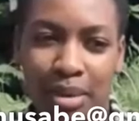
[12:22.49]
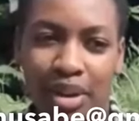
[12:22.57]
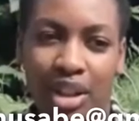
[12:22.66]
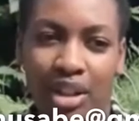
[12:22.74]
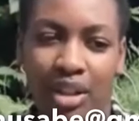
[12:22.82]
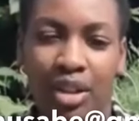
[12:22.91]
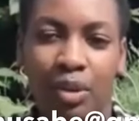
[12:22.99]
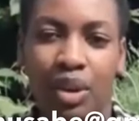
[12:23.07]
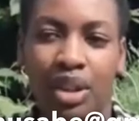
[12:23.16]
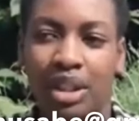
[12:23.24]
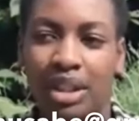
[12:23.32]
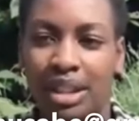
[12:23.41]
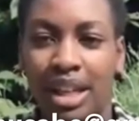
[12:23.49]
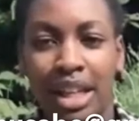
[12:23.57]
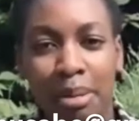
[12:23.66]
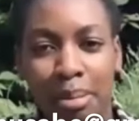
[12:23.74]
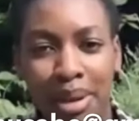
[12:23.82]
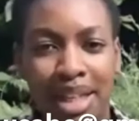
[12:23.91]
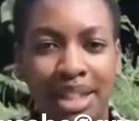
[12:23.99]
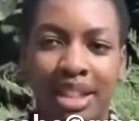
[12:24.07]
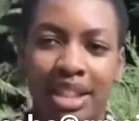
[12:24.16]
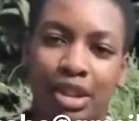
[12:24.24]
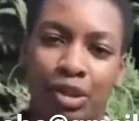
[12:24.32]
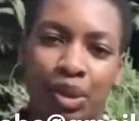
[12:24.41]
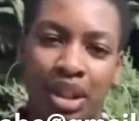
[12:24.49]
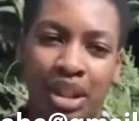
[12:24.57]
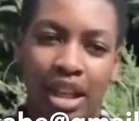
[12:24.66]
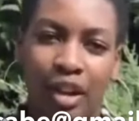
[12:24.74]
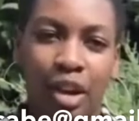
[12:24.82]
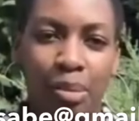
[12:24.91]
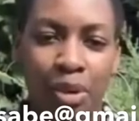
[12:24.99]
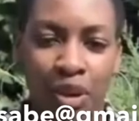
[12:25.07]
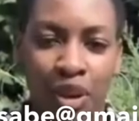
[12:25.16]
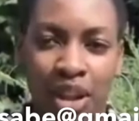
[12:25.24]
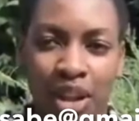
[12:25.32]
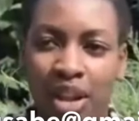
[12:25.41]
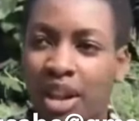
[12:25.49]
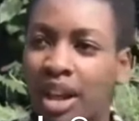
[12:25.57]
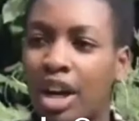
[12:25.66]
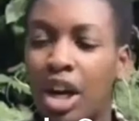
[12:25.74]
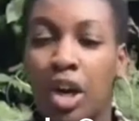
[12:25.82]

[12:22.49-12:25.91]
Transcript: but you can, you know, work in dining places, work in a library,